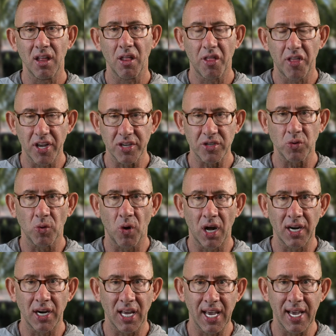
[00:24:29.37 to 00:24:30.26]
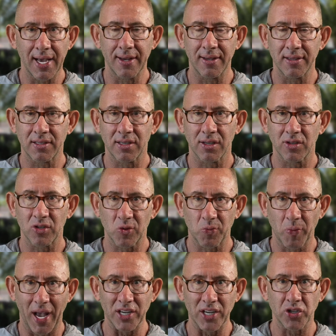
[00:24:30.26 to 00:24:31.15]
This one is
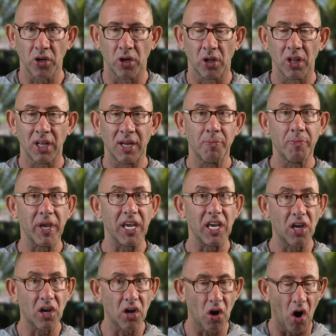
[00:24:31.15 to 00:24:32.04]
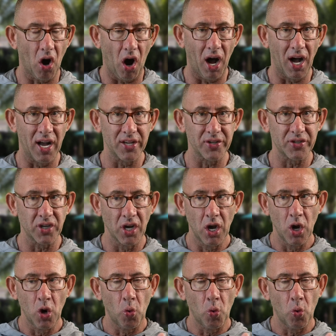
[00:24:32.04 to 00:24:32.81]
special because